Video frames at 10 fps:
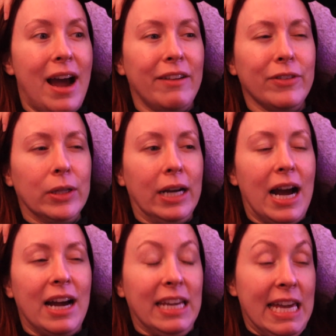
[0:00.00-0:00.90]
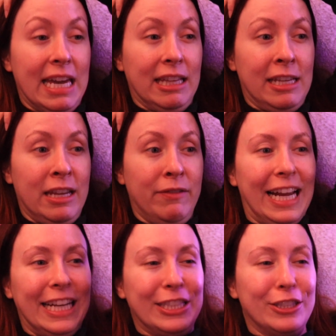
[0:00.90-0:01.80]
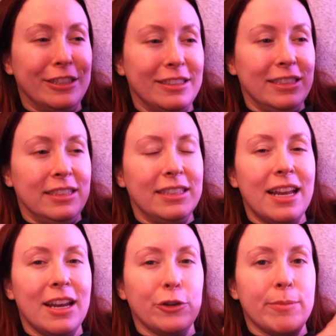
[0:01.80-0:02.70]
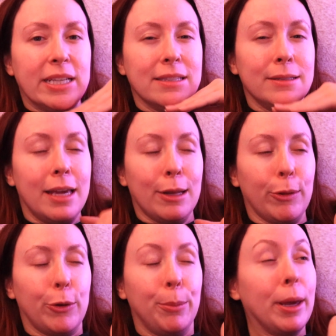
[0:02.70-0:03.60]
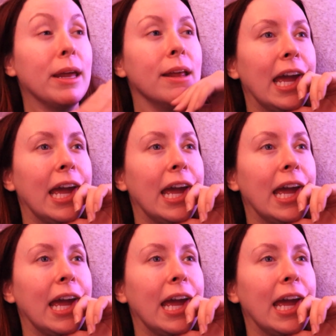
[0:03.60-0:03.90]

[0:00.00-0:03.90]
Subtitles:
I feel like I can't leave, and it's getting under my skin a little bit,